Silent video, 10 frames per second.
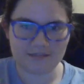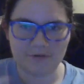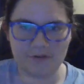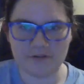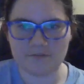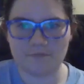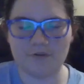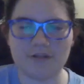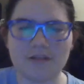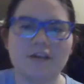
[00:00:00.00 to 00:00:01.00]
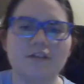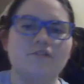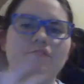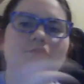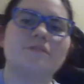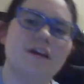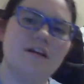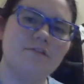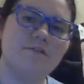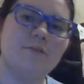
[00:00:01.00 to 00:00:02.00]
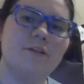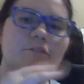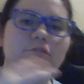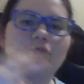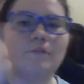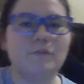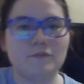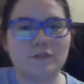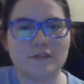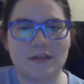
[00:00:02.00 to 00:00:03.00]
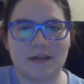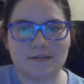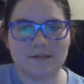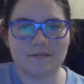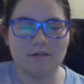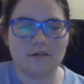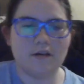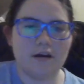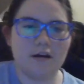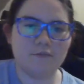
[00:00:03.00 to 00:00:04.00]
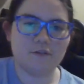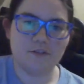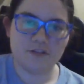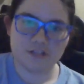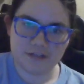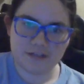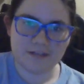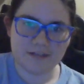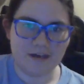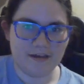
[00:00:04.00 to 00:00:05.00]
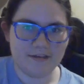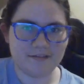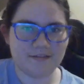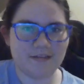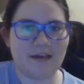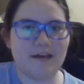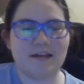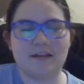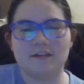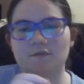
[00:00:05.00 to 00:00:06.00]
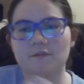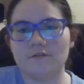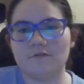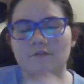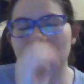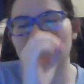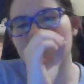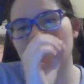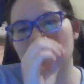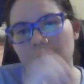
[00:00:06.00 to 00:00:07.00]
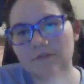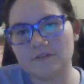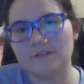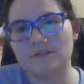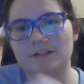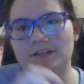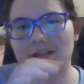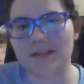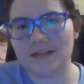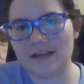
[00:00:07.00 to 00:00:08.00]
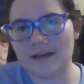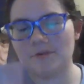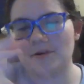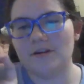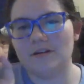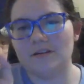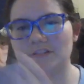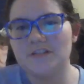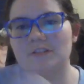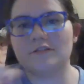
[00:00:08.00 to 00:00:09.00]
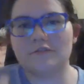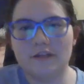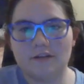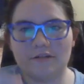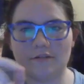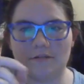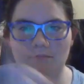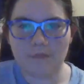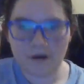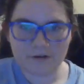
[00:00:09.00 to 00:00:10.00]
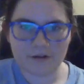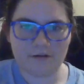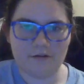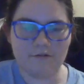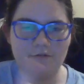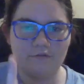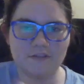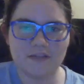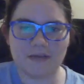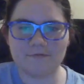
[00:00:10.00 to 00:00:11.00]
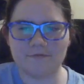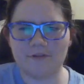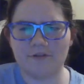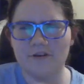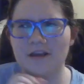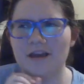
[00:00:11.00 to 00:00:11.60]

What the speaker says: by this point, to himself, but Logan refuses that. So Yoshida dies, and at his funeral, the Yakuza tries to kidnap Yoshida's granddaughter, Mariko, who escapes with Logan.